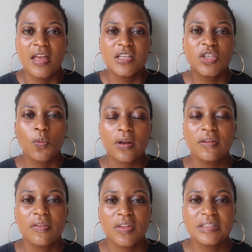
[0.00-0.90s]
So one
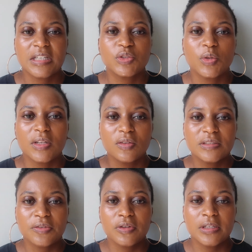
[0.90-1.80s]
of the things I do a little
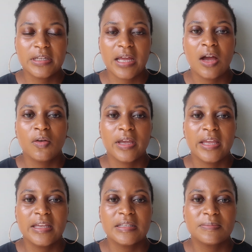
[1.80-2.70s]
differently now
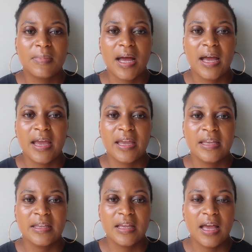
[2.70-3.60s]
is
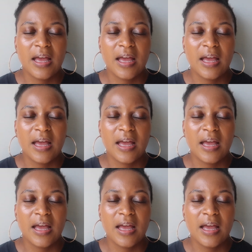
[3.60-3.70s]
my